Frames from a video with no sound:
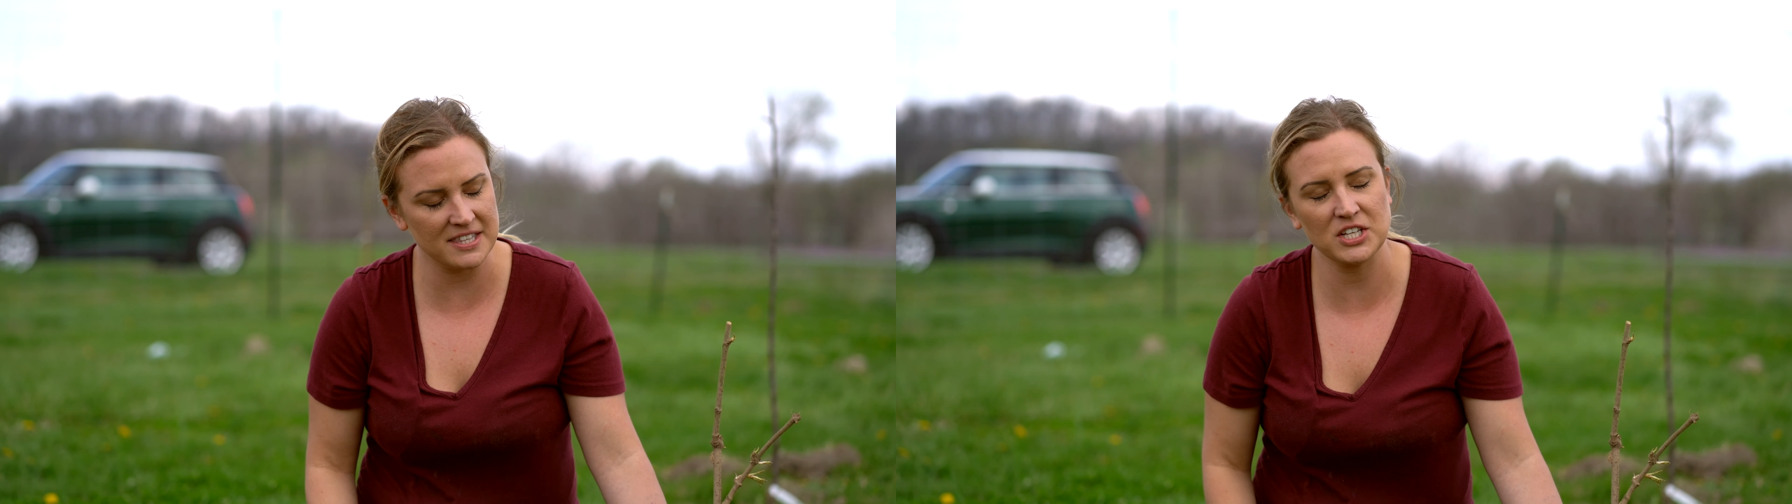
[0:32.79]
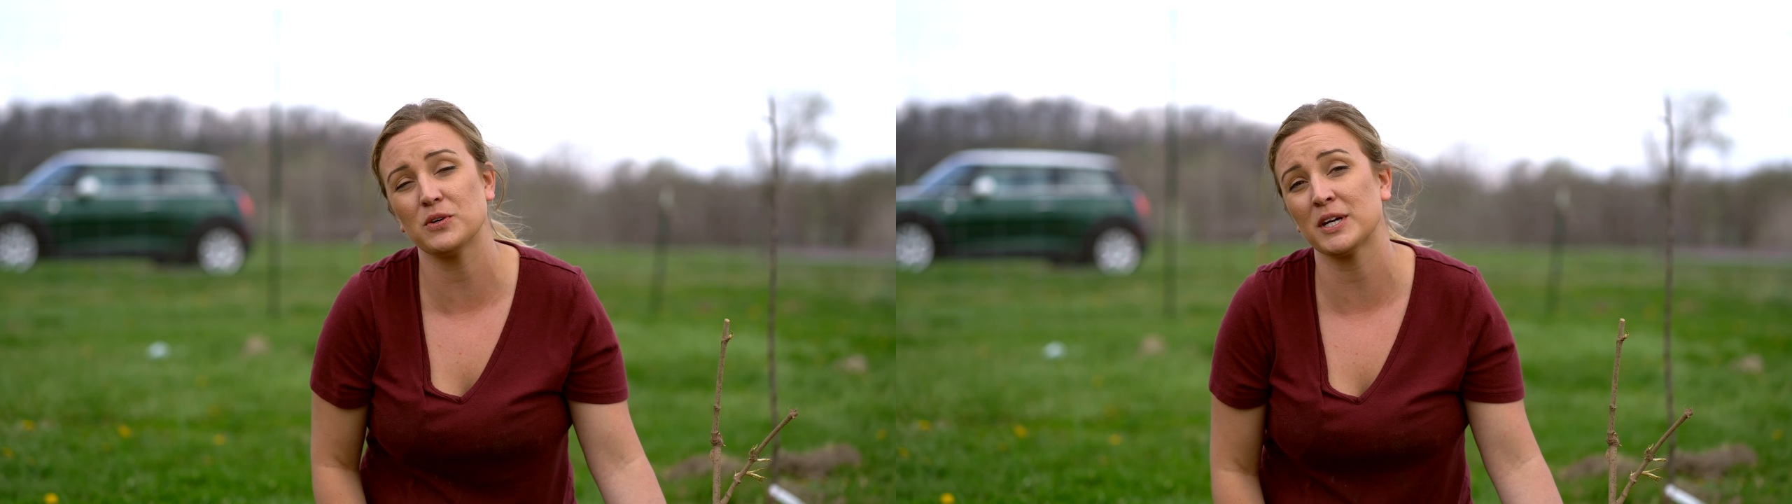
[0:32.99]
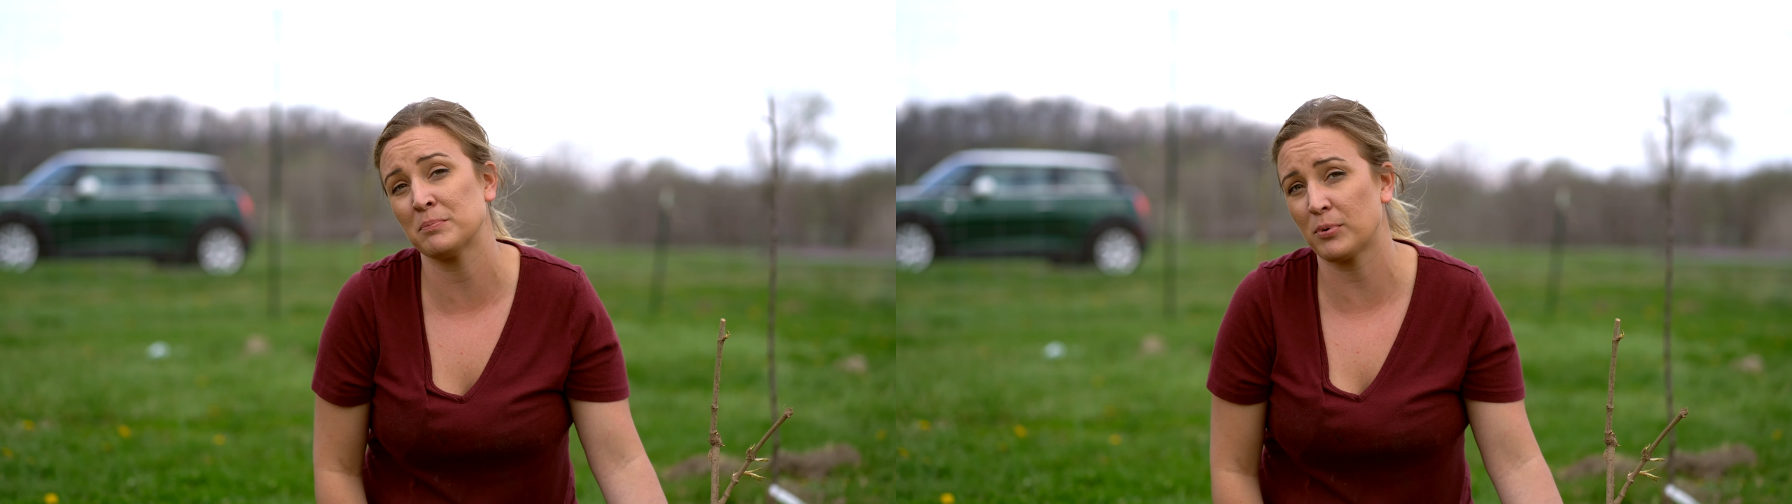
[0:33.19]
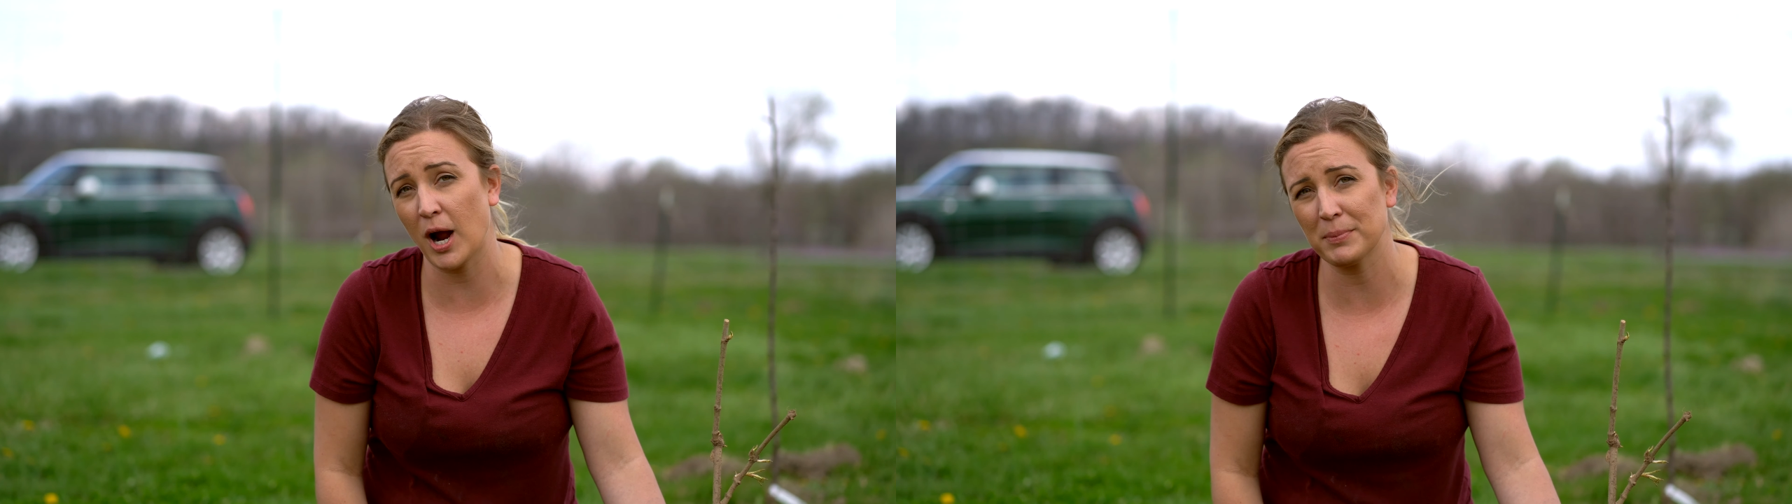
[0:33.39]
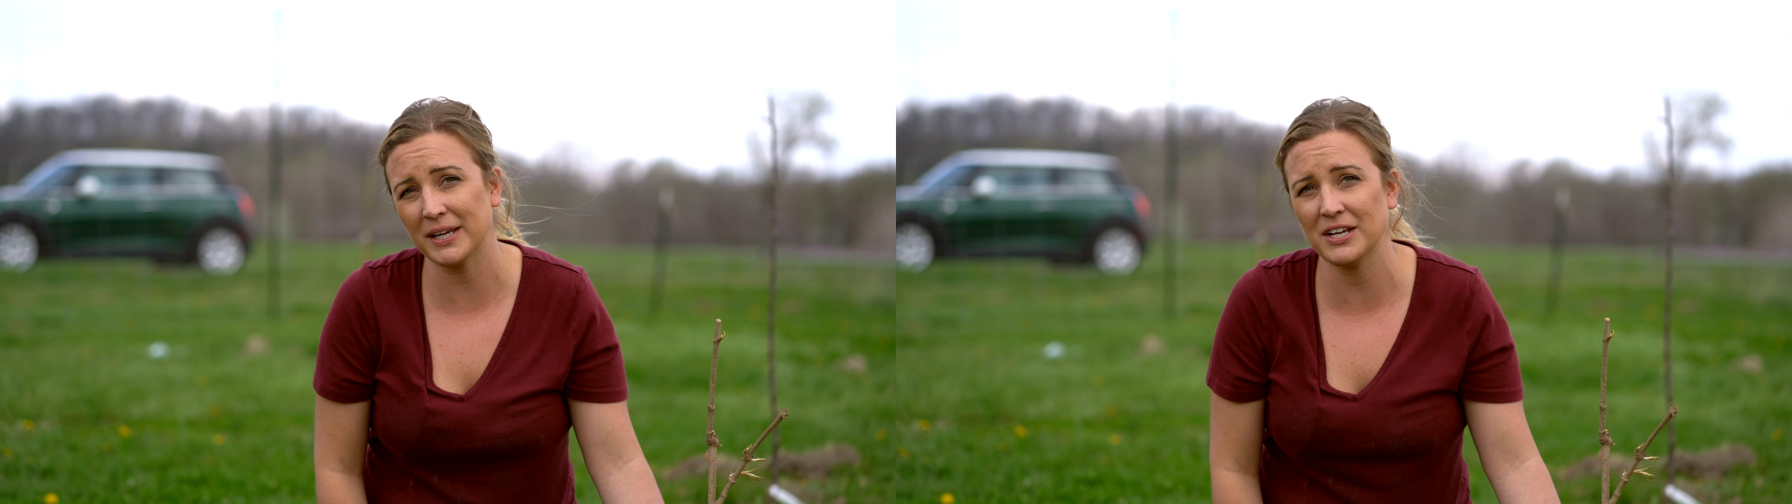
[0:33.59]
that you can
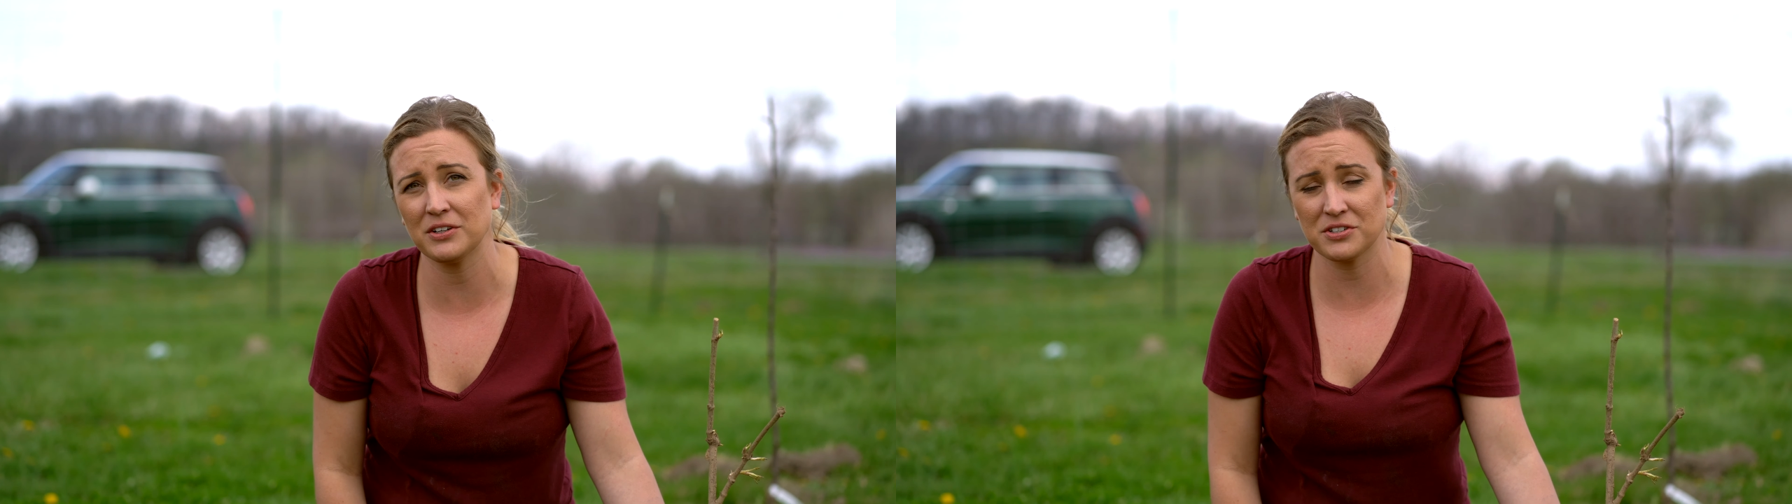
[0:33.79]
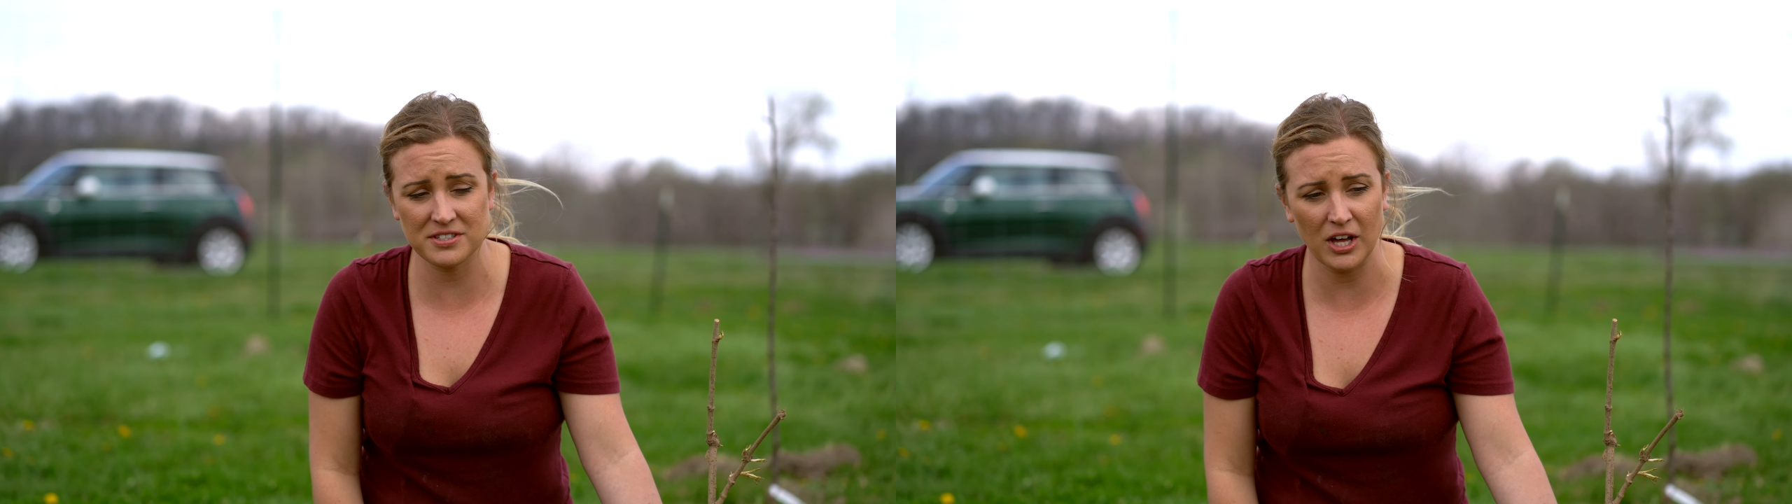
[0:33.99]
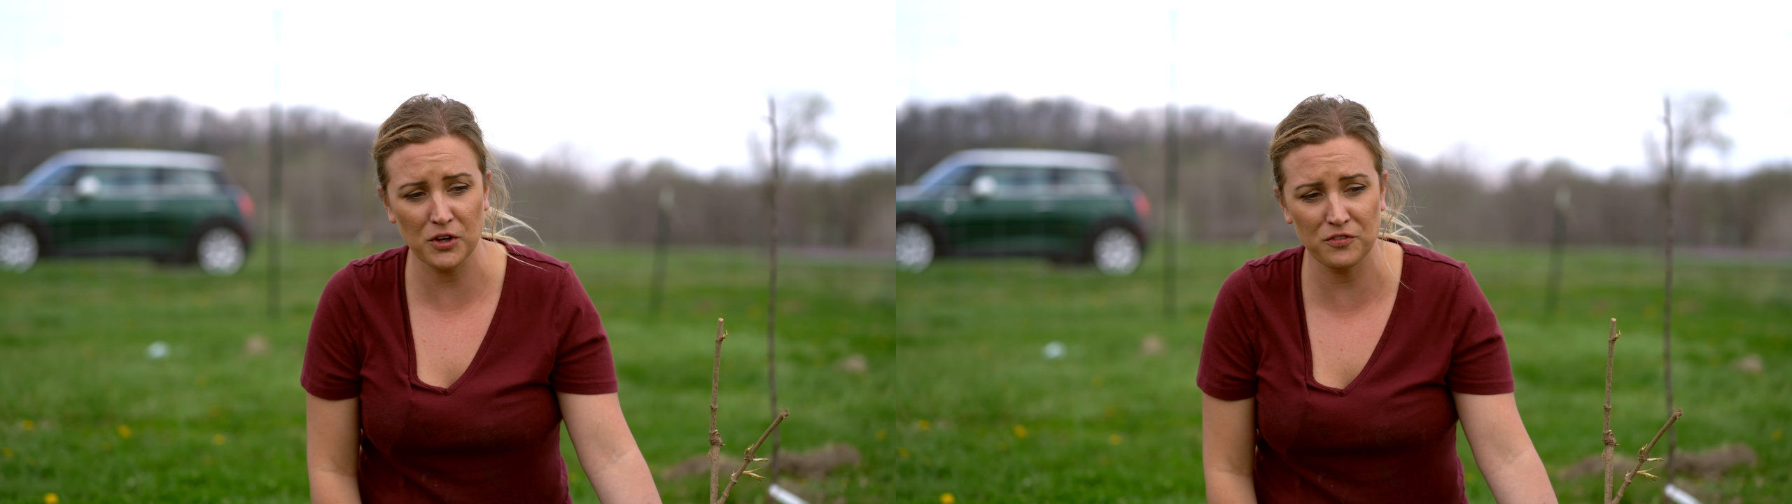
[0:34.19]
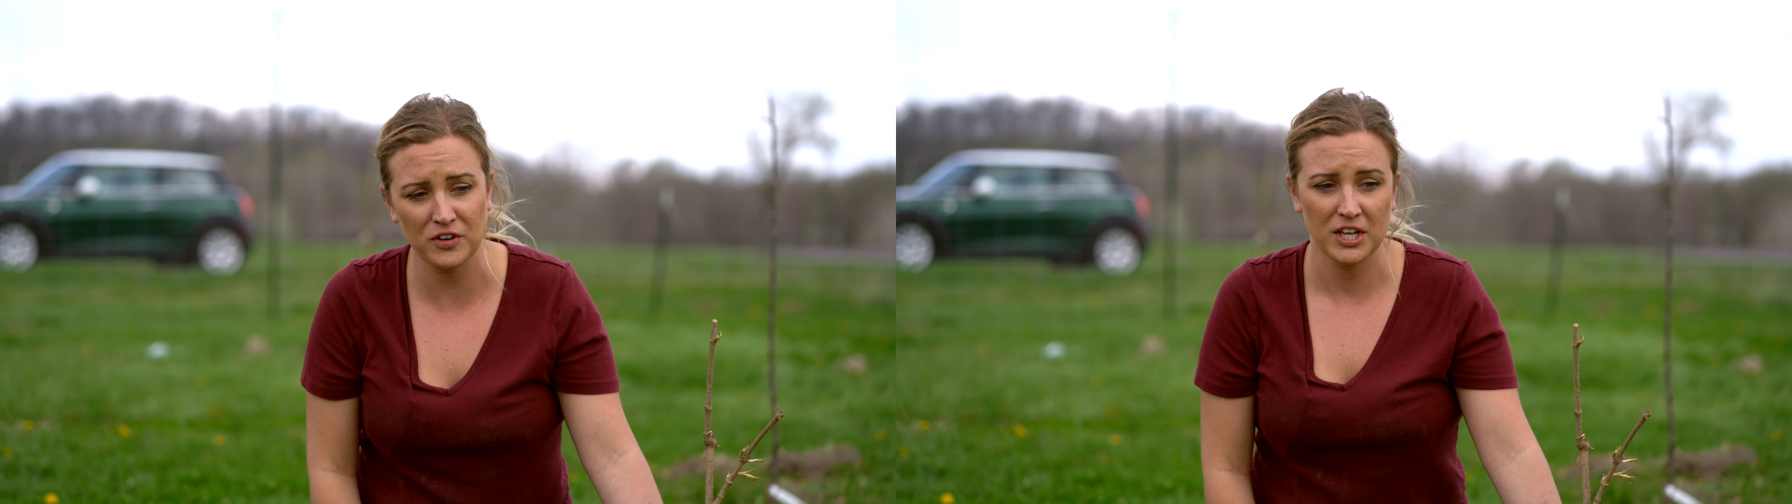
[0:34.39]
propagate yourself.